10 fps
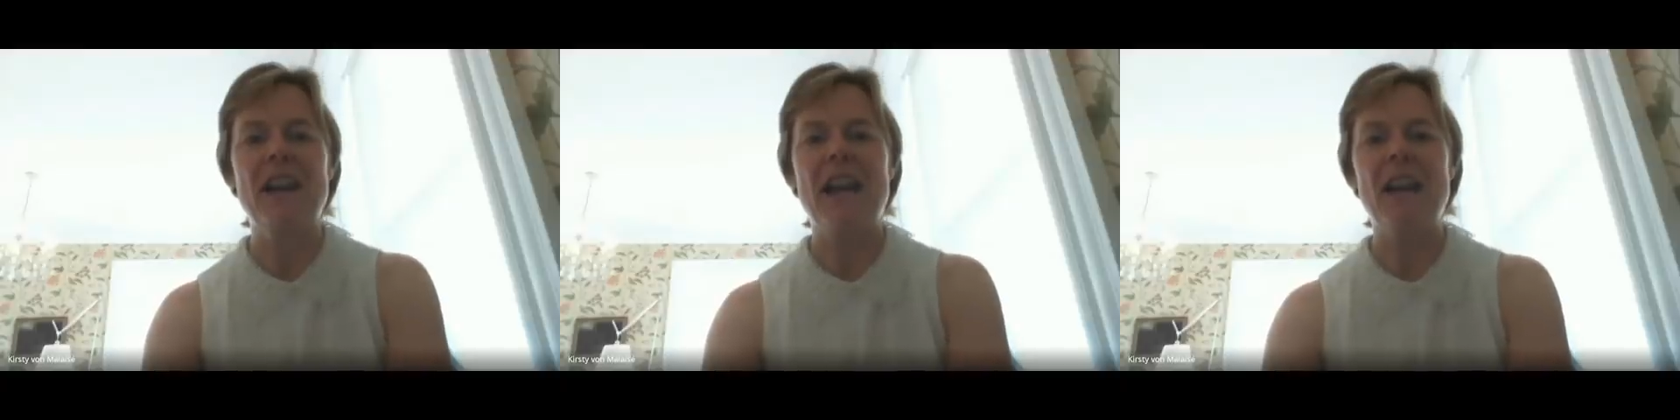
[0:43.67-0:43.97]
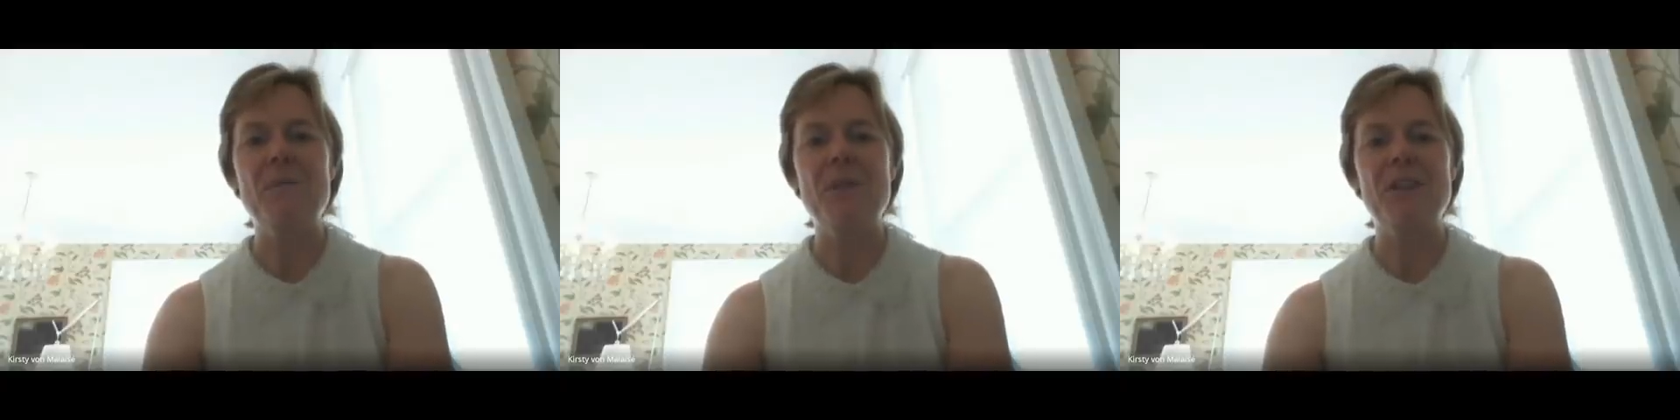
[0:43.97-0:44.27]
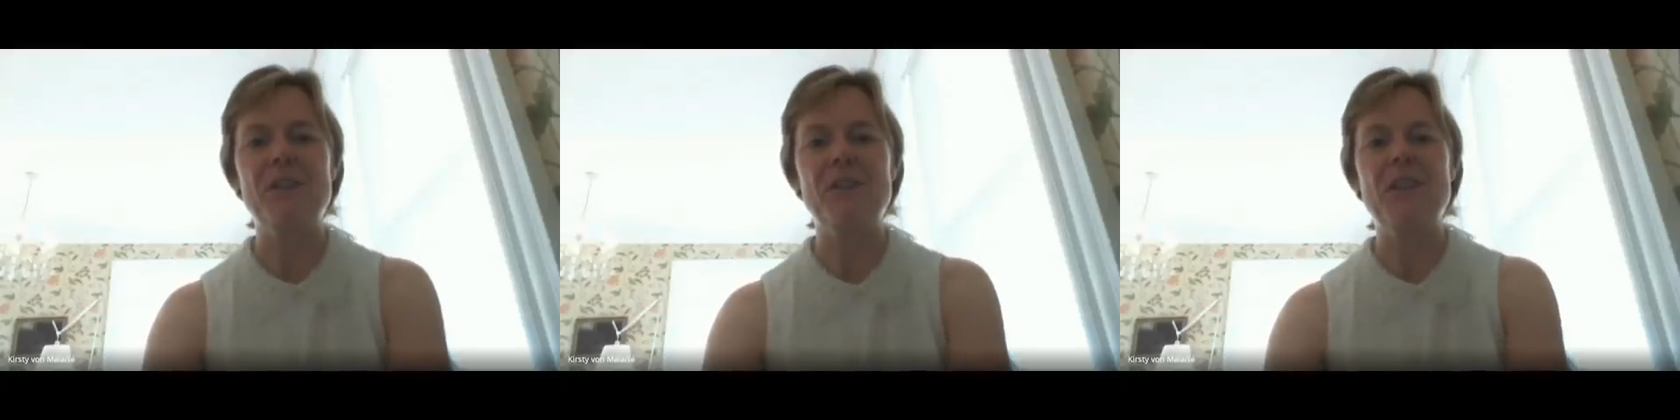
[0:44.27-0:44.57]

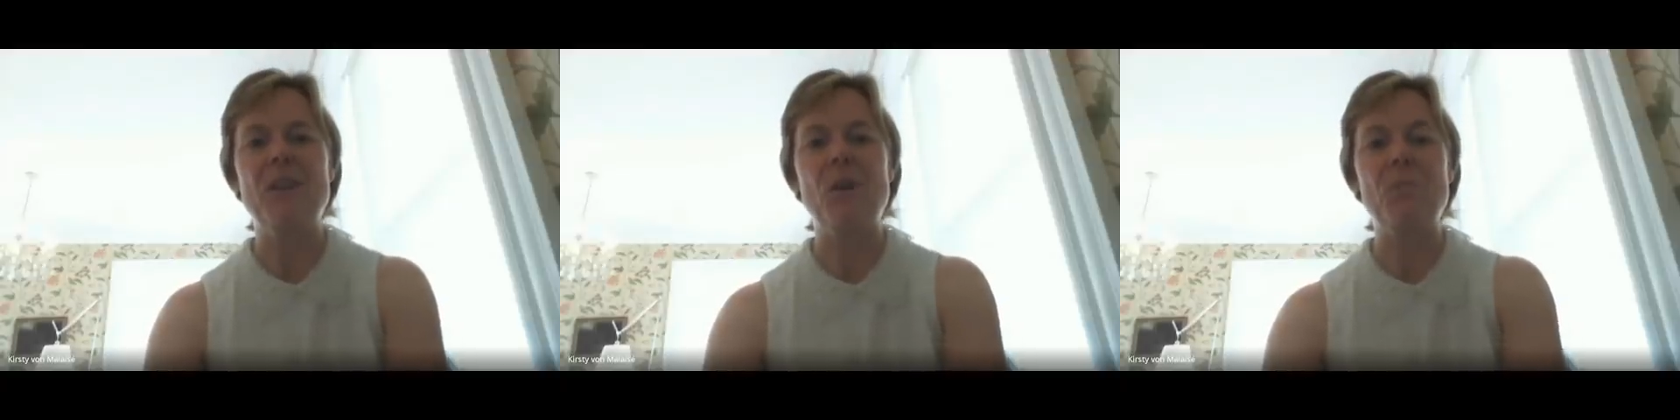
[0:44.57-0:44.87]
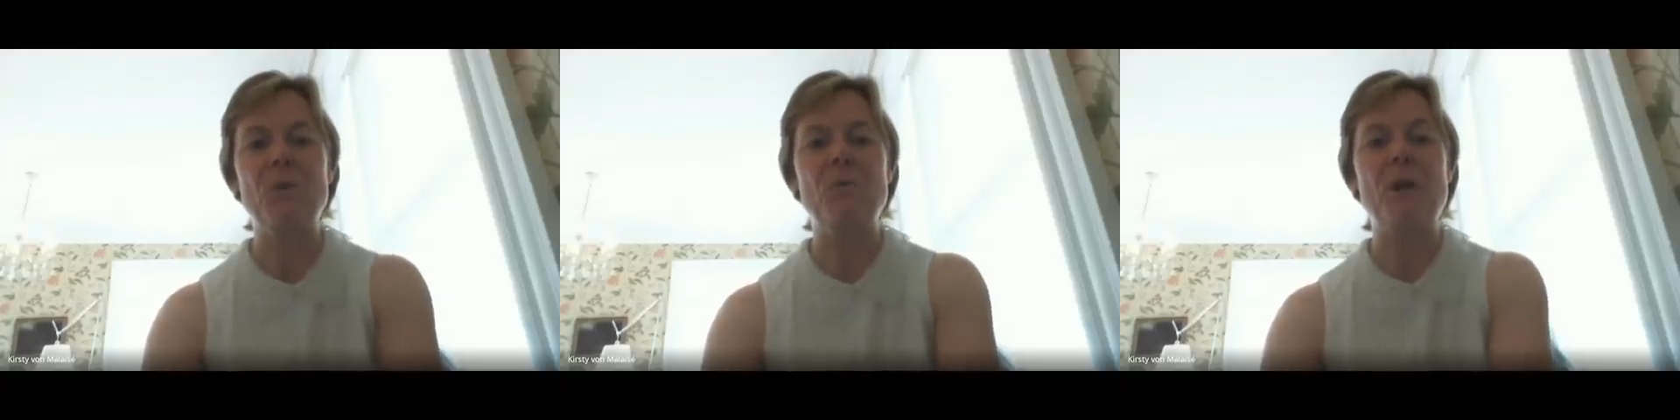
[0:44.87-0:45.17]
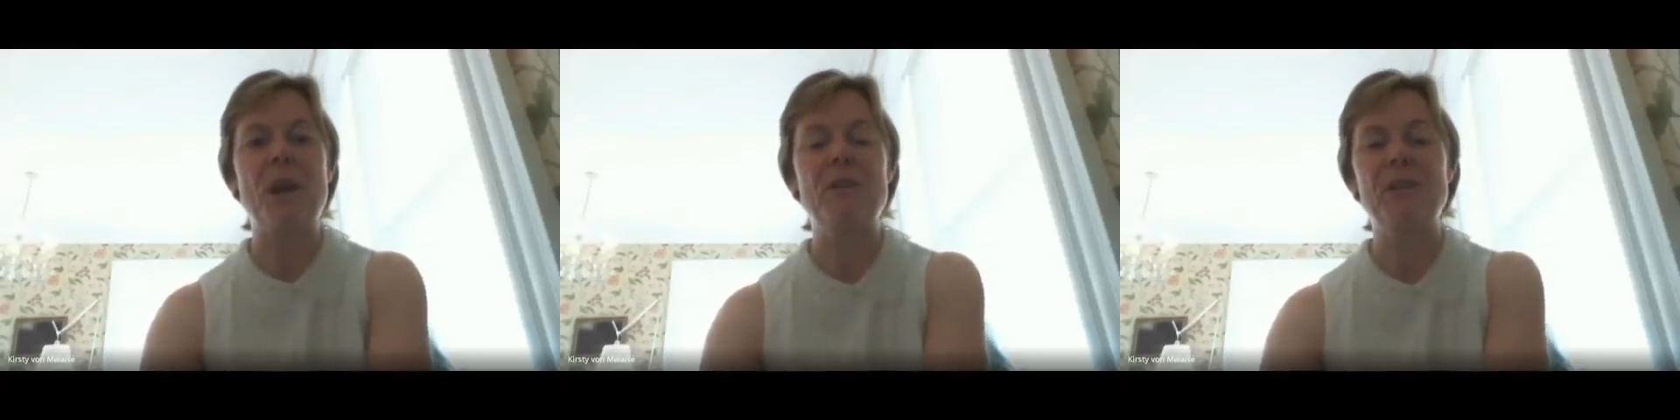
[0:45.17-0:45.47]
element of the optional
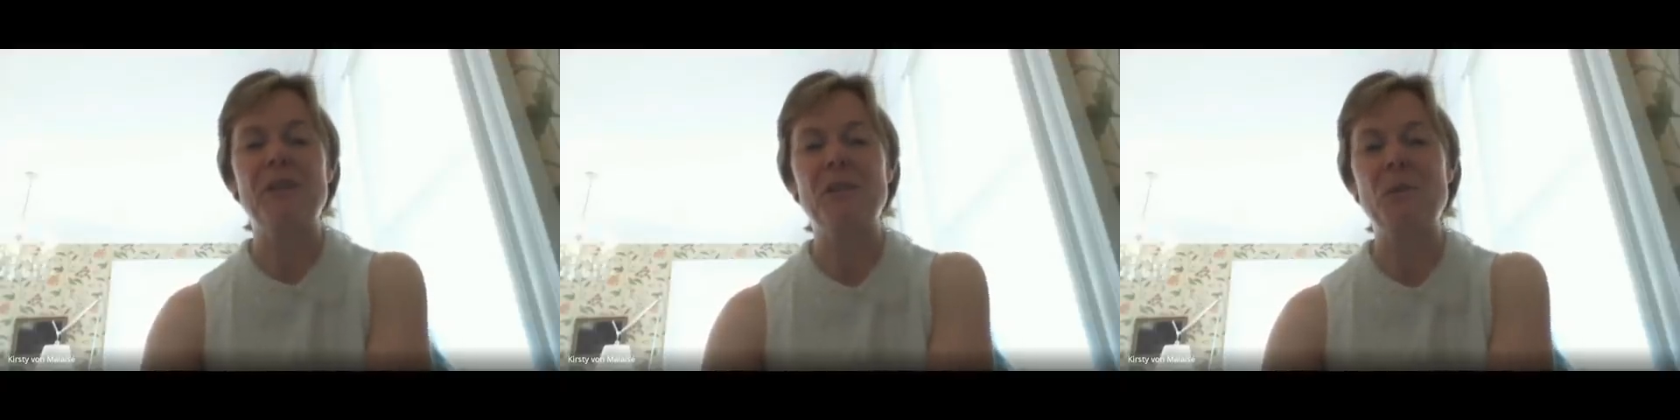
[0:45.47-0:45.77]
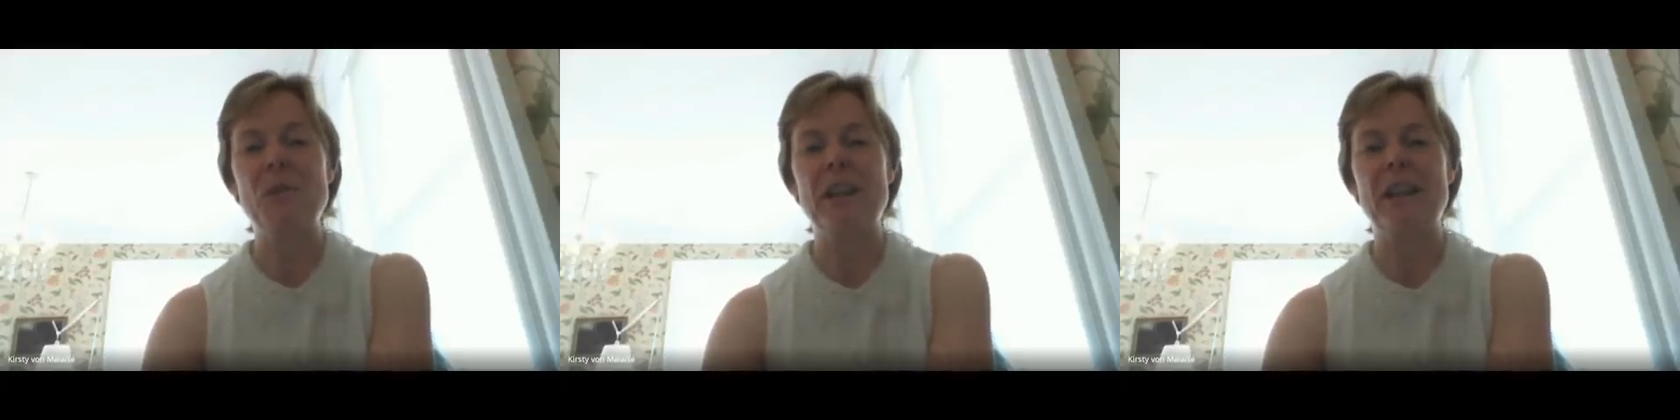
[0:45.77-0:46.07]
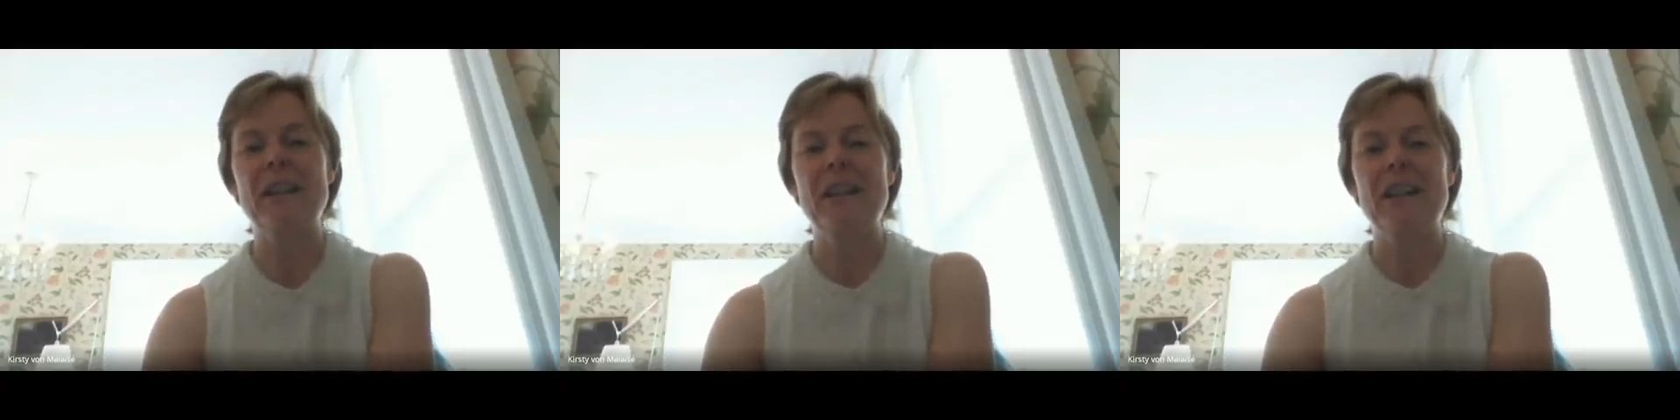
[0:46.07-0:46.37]
breakfast this morning.